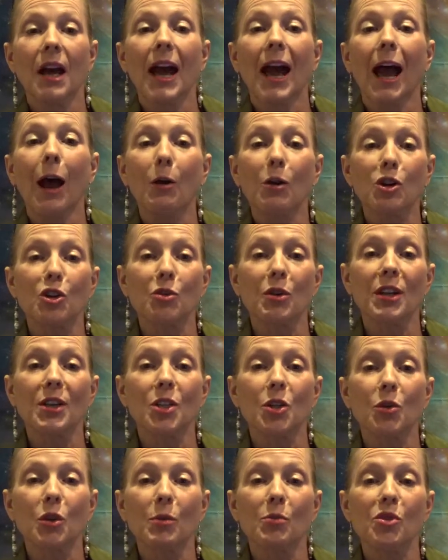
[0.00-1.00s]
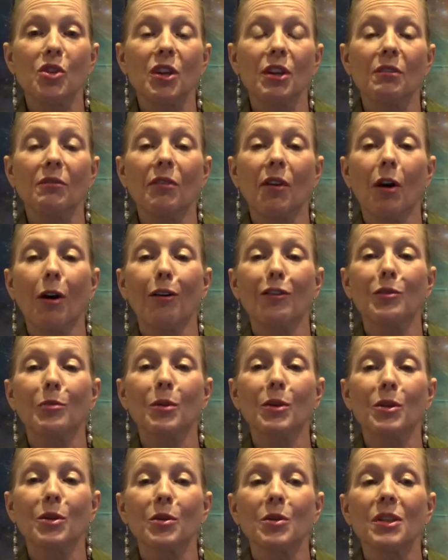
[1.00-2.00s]
Our transcription involved
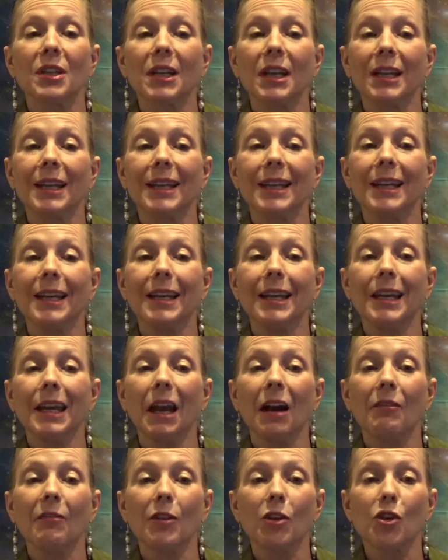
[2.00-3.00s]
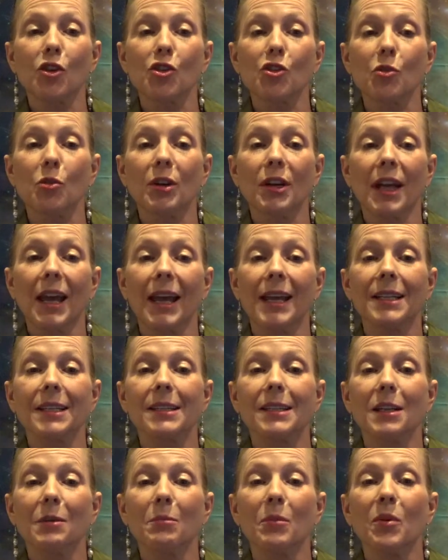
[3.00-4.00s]
producing a key of her shorthand
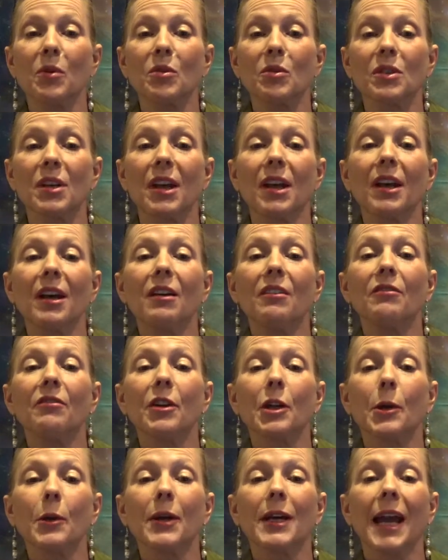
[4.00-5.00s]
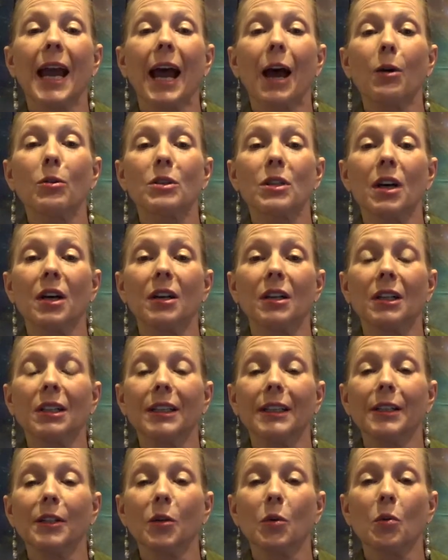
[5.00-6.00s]
symbols, figuring out
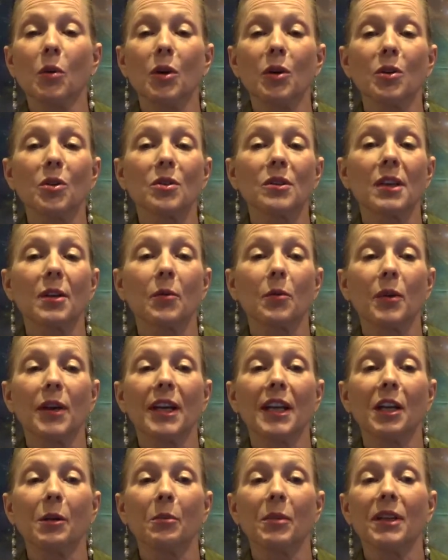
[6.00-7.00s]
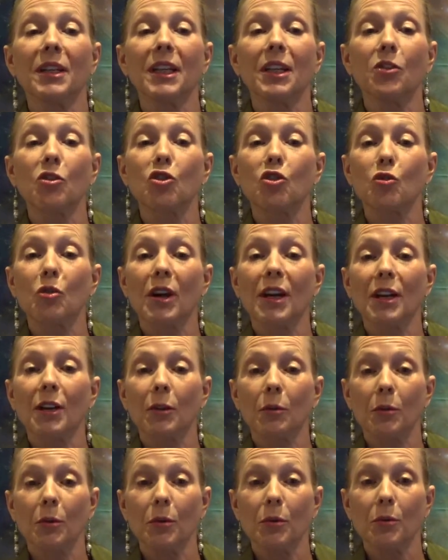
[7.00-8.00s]
unclear words, and reading beneath
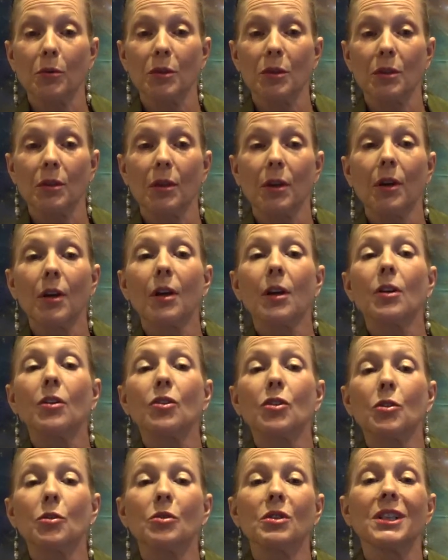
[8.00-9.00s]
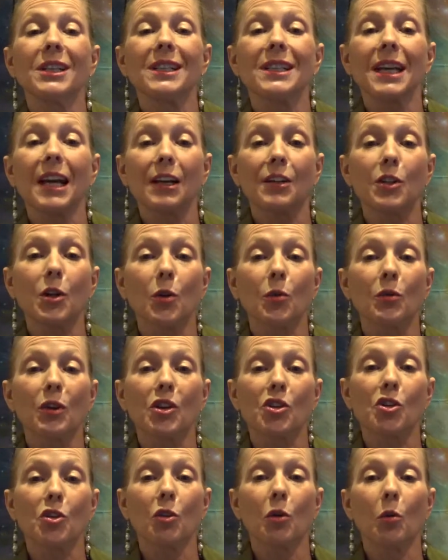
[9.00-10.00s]
strike-throughs to detect
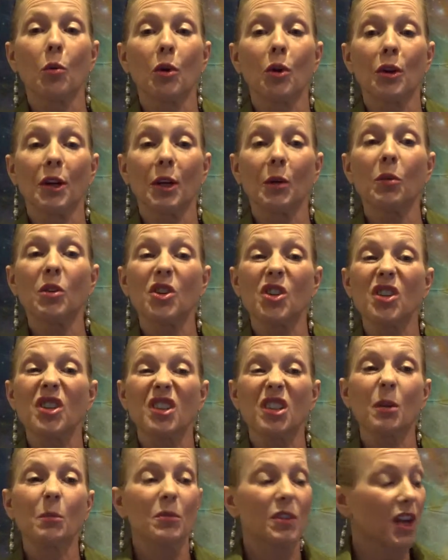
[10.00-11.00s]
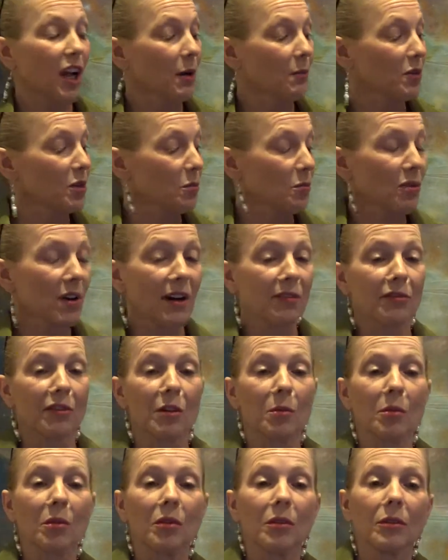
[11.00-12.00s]
original wording, which is sometimes
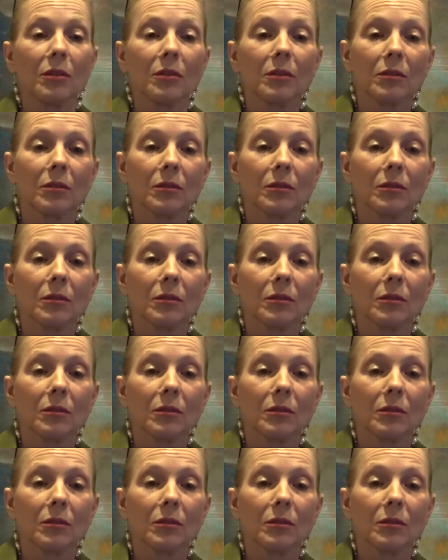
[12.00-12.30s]
preferable.